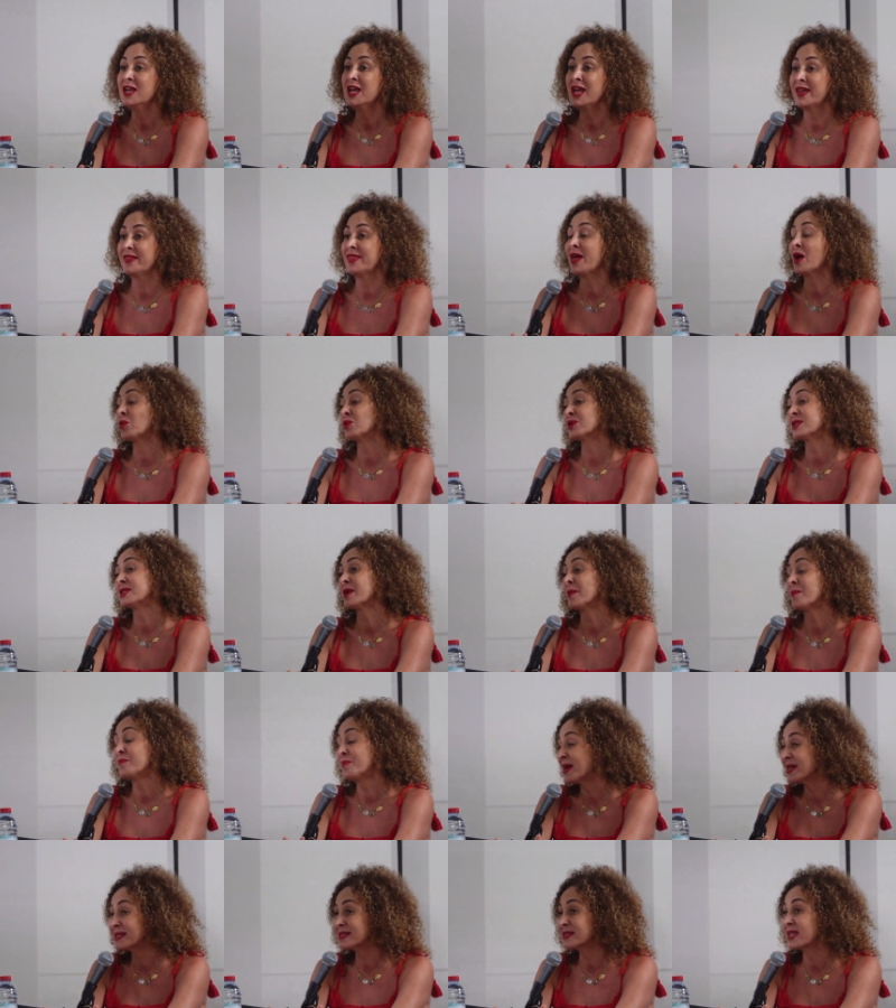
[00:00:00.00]
And that was the
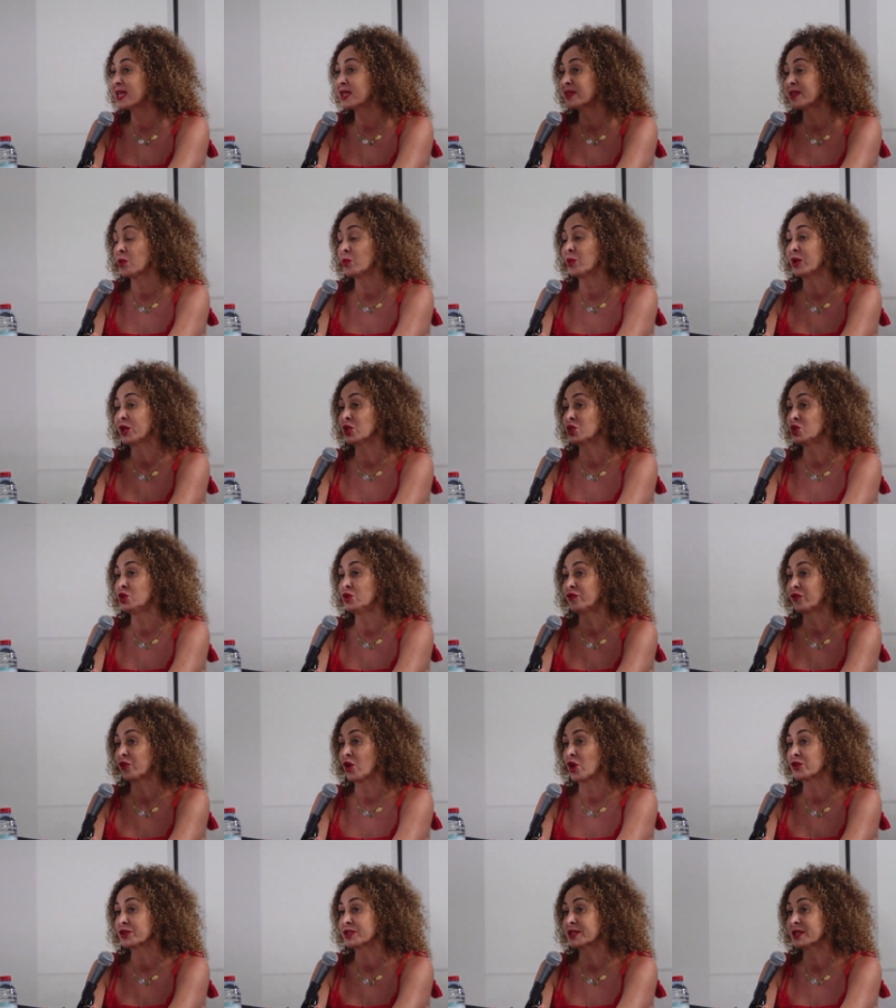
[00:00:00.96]
best thing that we could do
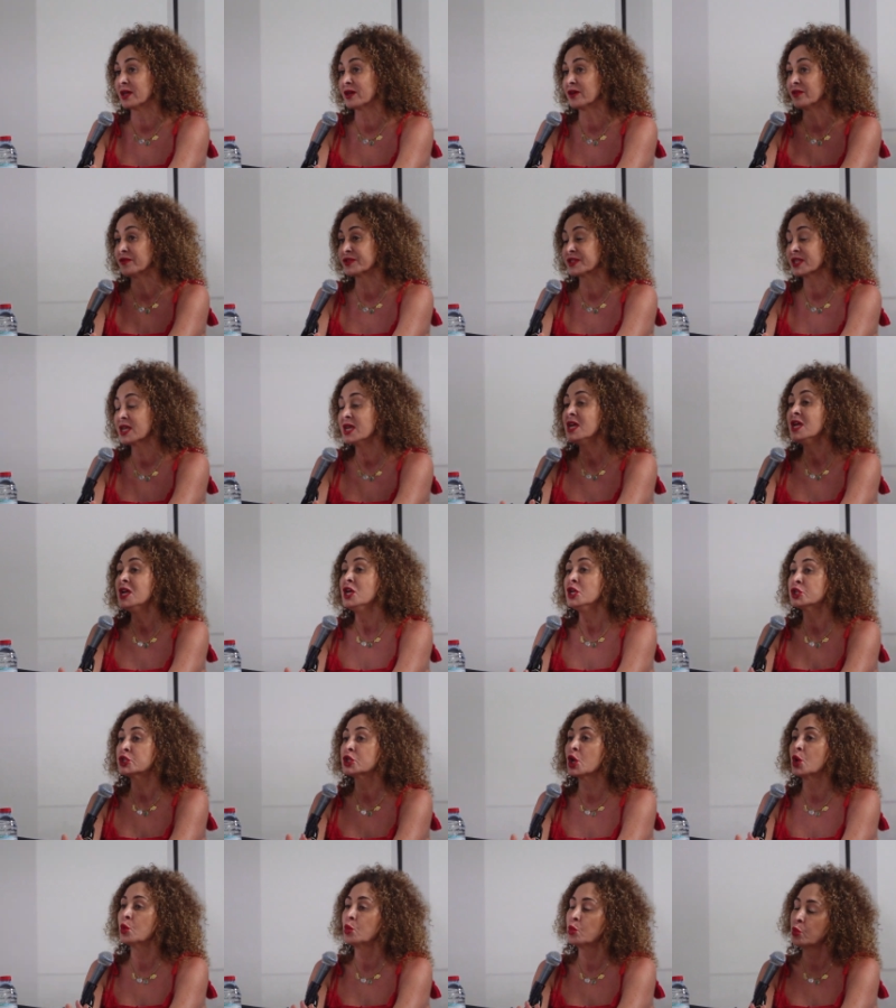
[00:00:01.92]
for ourselves.
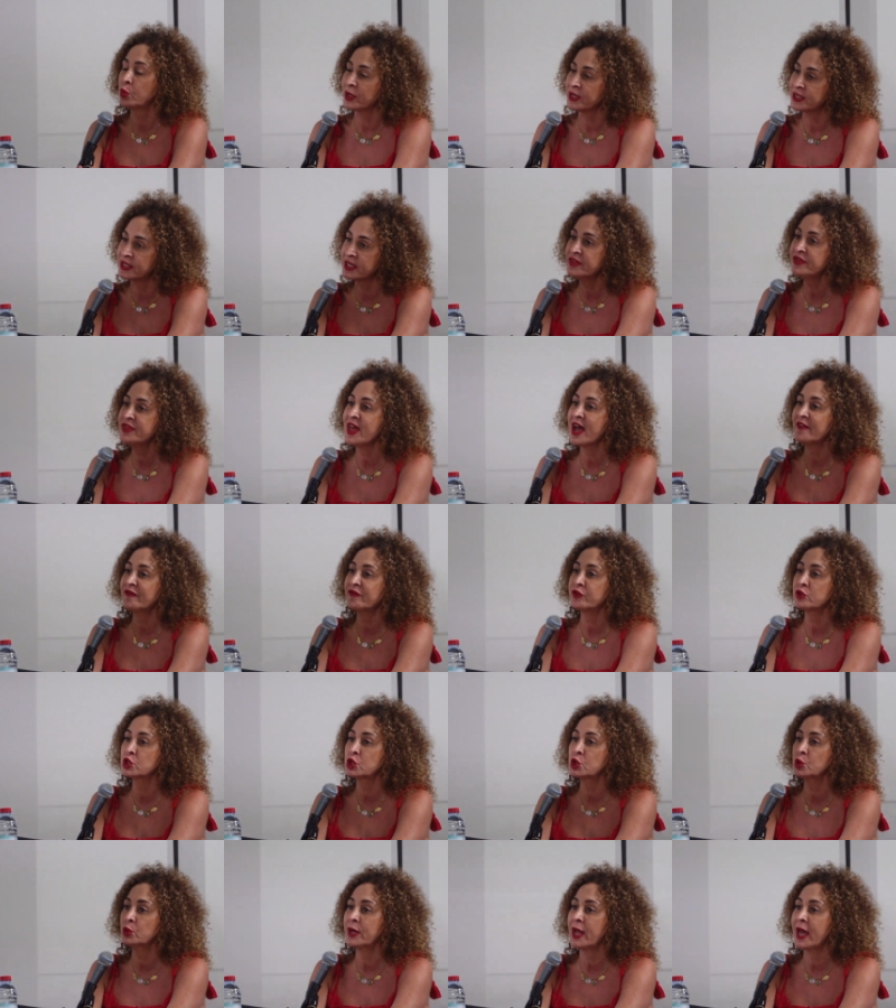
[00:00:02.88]
So we did that for
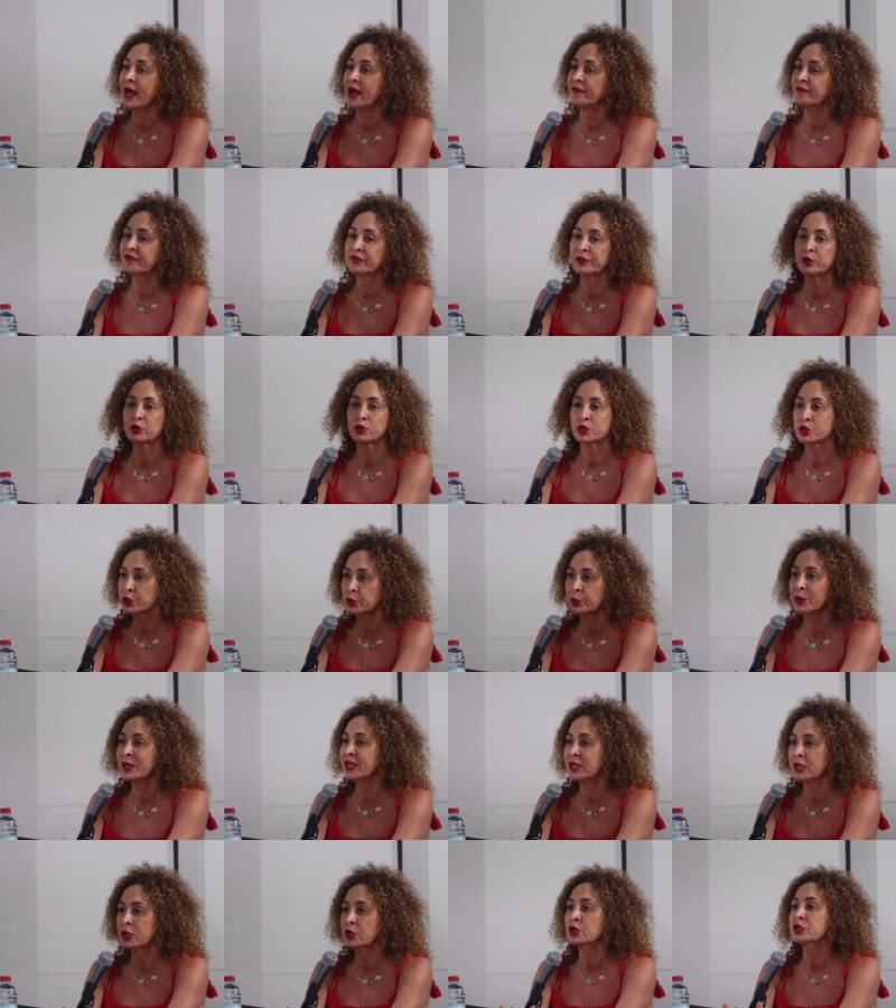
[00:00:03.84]
two and a half years,
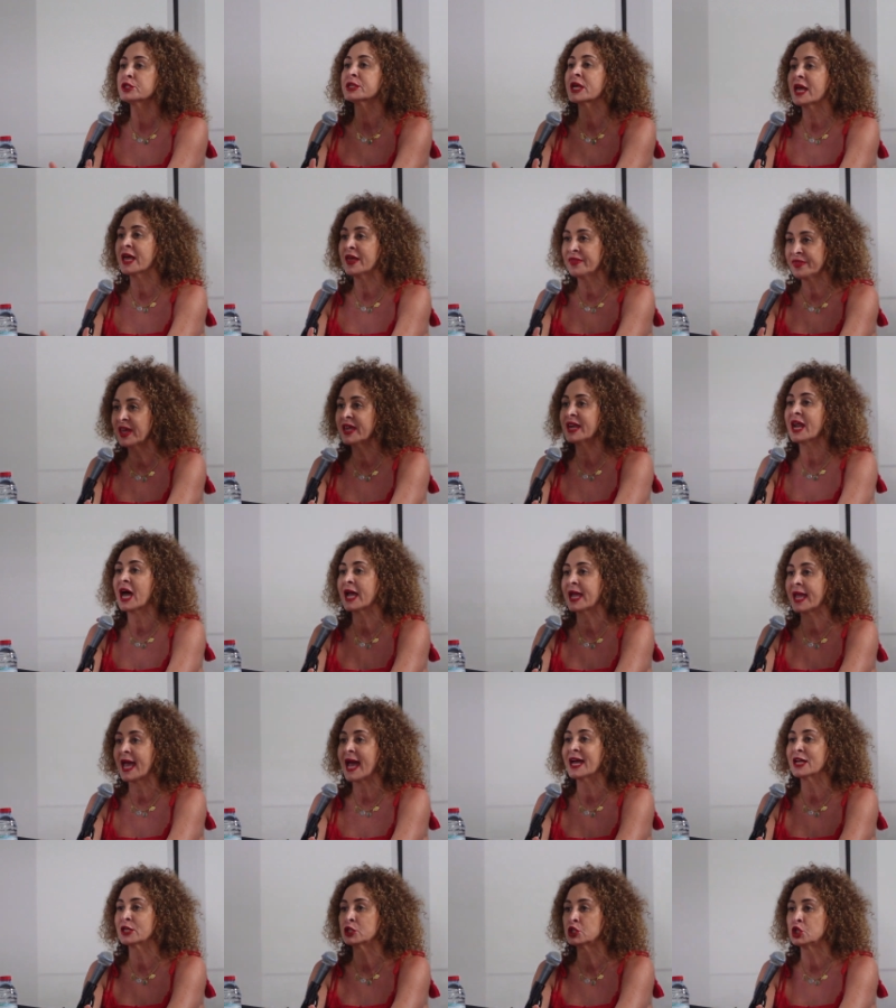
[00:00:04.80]
three years, and then I
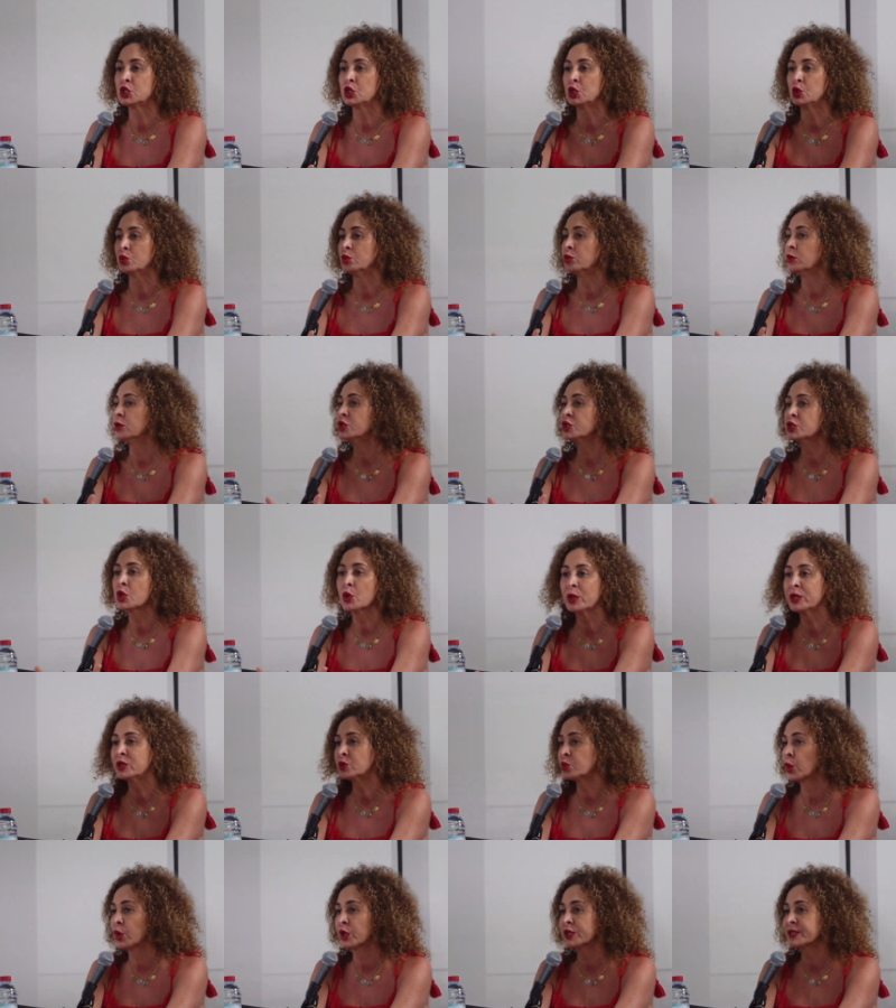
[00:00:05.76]
had you. So
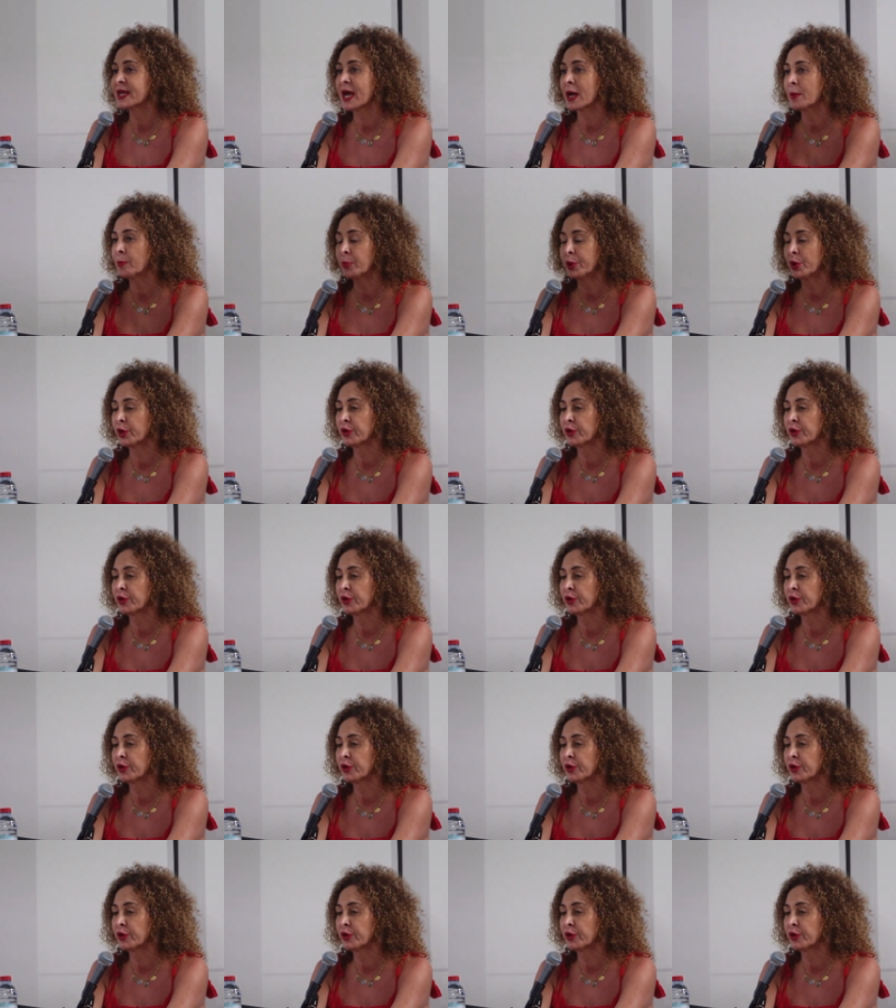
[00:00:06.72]
it worked out